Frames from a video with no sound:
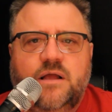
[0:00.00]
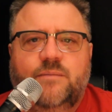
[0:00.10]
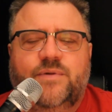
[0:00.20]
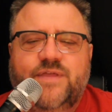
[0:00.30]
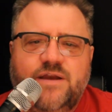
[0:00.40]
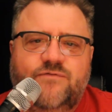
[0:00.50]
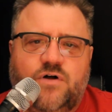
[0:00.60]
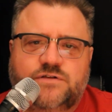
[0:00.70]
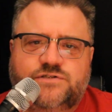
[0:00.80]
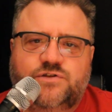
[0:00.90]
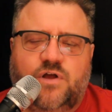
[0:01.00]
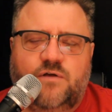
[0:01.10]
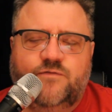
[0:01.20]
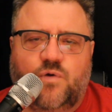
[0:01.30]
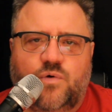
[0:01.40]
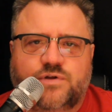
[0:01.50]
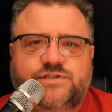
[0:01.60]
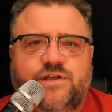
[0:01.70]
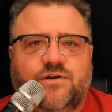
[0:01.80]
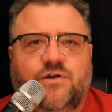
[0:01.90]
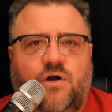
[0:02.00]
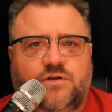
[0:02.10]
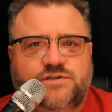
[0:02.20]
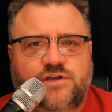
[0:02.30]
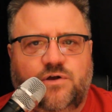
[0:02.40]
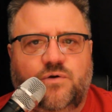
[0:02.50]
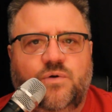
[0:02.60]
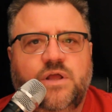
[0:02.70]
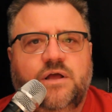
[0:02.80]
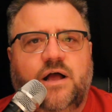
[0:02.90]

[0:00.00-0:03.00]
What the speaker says: But then, of course, there are also